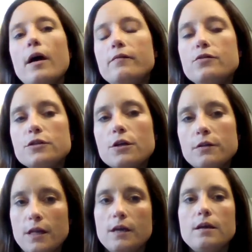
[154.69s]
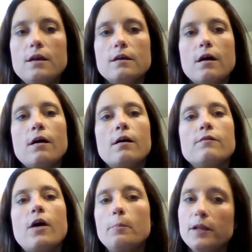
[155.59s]
have you start thinking
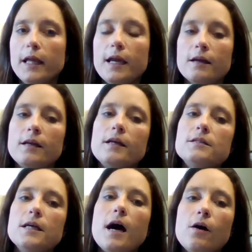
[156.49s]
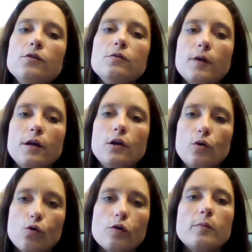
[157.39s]
of a plan as to how you might
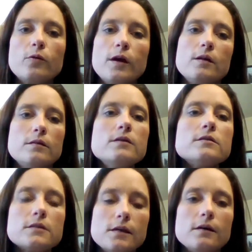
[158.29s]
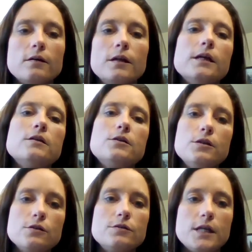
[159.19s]
incorporate this skill into
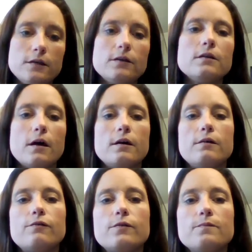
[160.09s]
your daily life.